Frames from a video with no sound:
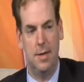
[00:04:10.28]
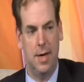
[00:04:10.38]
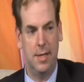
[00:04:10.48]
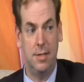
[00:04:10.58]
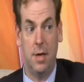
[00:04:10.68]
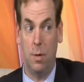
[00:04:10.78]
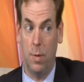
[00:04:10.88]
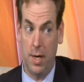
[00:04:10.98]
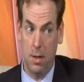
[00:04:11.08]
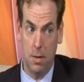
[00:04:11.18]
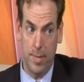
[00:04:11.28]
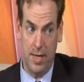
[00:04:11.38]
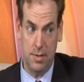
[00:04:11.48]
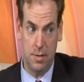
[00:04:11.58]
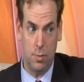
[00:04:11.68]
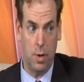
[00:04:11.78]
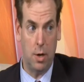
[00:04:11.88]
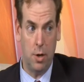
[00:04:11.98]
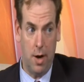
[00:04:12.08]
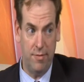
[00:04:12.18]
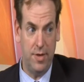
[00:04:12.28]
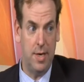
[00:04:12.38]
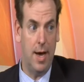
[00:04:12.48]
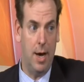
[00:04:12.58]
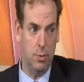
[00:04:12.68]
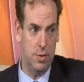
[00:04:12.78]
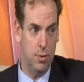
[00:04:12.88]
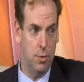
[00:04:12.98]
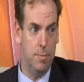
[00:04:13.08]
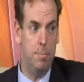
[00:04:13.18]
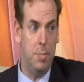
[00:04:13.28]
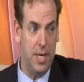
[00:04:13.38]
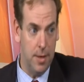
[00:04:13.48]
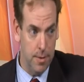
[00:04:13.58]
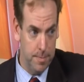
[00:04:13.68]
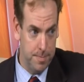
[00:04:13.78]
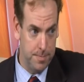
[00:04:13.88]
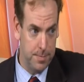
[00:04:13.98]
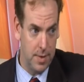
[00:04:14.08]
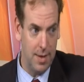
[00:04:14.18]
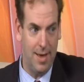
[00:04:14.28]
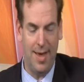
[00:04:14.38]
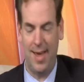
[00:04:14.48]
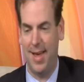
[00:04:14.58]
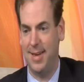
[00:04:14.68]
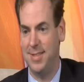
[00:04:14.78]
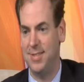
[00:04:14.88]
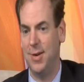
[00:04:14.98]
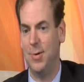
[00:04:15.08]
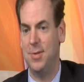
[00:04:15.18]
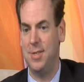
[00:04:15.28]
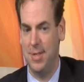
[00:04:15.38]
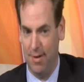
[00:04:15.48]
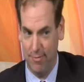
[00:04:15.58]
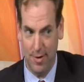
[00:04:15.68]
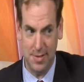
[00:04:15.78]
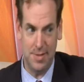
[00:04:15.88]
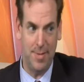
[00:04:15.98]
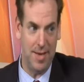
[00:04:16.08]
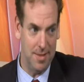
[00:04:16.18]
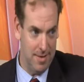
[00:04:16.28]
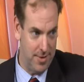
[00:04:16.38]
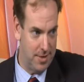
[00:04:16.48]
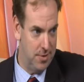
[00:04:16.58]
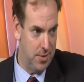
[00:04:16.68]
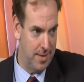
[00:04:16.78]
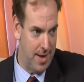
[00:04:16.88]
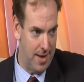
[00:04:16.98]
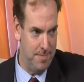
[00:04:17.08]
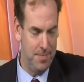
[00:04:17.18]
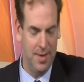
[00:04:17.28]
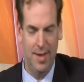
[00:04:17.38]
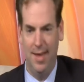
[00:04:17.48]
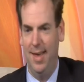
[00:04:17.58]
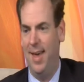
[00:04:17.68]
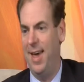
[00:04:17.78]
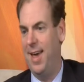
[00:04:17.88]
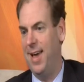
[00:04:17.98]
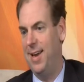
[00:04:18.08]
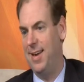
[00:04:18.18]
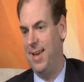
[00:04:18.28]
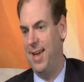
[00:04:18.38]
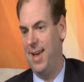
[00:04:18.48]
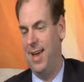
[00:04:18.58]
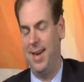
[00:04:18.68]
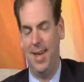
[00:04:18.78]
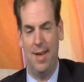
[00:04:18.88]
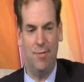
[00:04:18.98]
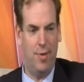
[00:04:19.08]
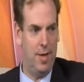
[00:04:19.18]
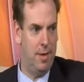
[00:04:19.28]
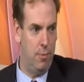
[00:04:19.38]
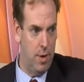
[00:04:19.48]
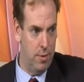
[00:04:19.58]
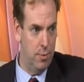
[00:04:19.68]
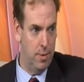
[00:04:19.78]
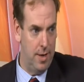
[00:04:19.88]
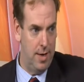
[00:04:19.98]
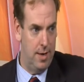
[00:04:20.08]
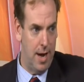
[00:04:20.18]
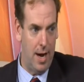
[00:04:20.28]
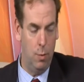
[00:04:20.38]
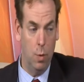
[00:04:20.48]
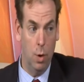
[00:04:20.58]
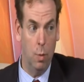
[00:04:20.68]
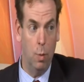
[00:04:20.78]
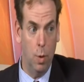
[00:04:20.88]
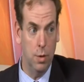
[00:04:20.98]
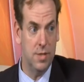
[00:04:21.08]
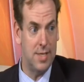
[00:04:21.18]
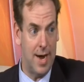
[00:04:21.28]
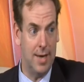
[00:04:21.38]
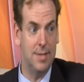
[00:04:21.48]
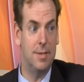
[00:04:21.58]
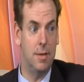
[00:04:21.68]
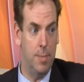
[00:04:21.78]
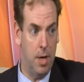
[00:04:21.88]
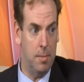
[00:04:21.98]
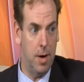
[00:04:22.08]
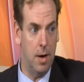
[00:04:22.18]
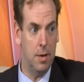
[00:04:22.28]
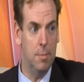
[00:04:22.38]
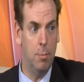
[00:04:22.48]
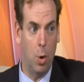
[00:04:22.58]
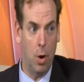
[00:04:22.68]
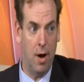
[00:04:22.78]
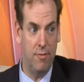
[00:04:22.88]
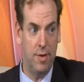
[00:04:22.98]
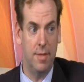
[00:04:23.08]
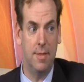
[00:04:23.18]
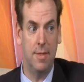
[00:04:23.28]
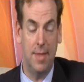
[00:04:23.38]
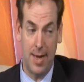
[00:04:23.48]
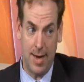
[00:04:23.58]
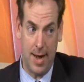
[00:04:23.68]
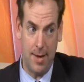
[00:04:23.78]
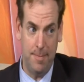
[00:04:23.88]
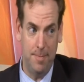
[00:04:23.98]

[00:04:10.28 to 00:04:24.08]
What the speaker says: nights on a regular basis where coffee outsold beer, and so tough for us to make a living doing that. And again, finally, weather related, I wore wool socks to the ballpark more often than not.